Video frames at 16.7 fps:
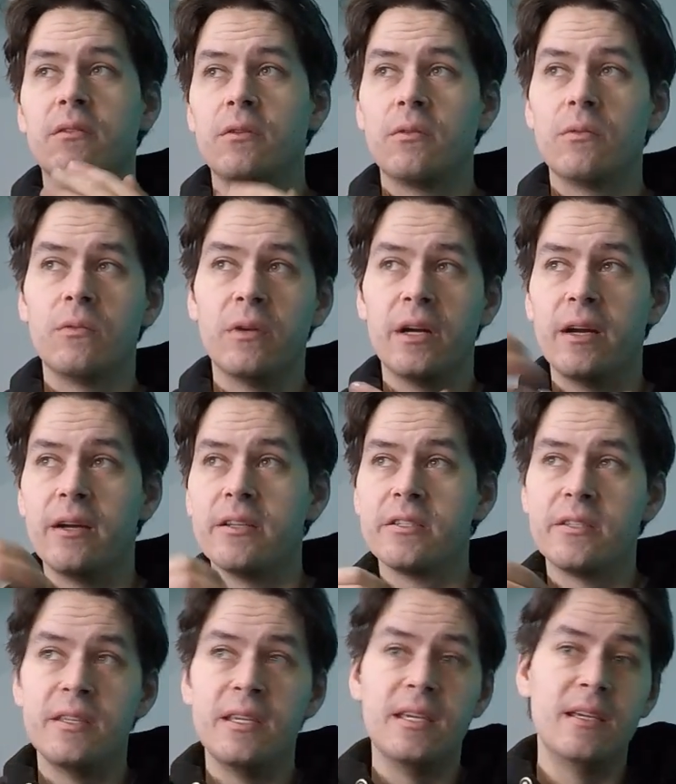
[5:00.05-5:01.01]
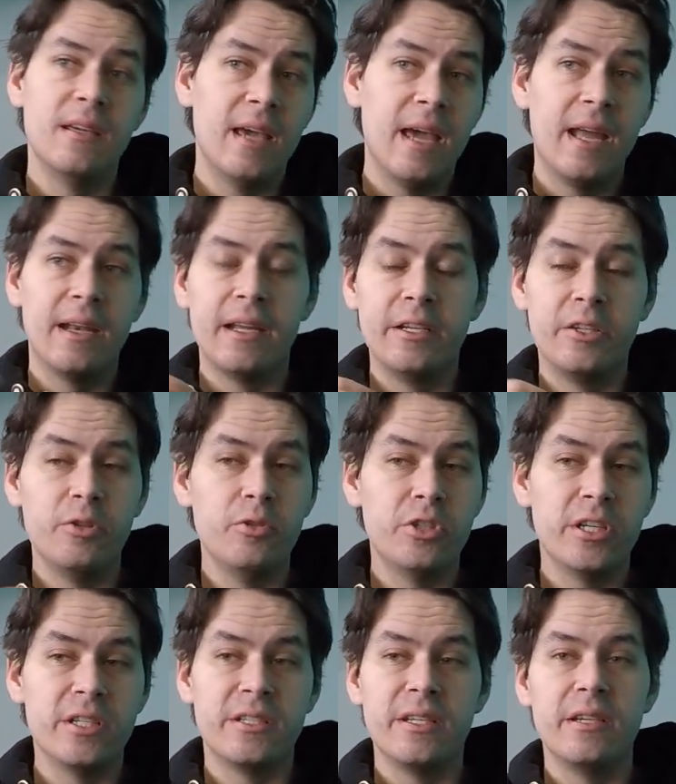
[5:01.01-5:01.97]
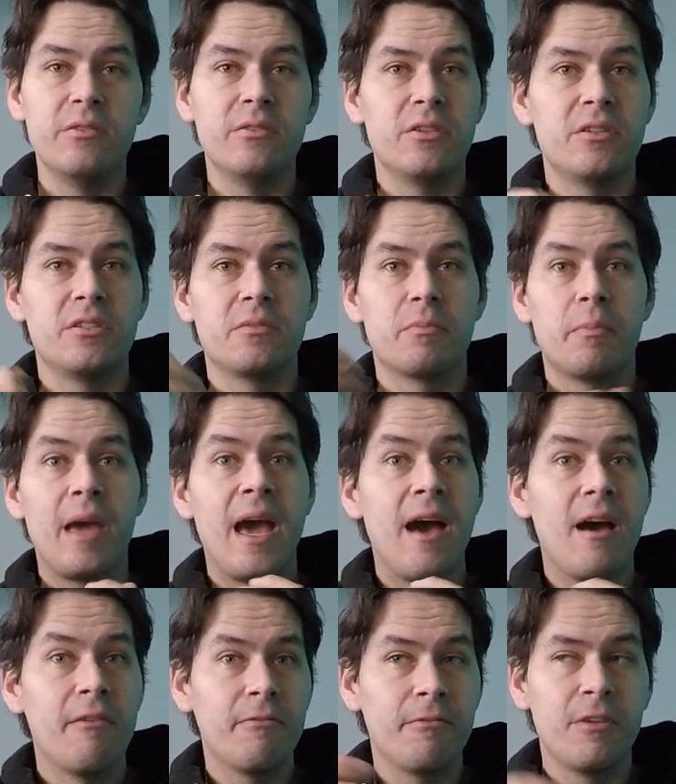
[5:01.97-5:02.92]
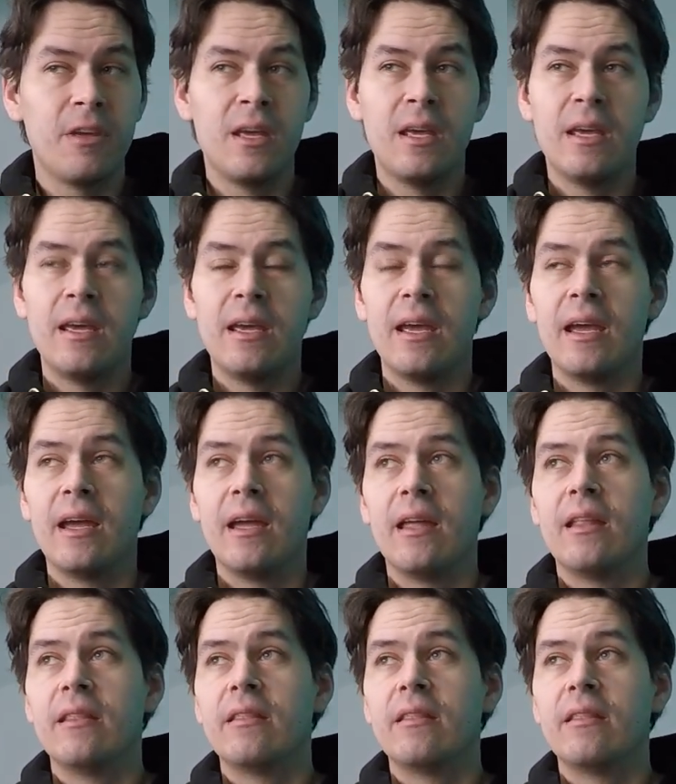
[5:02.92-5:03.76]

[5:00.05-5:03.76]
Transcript: whereas the NA2JZ uses MAF, and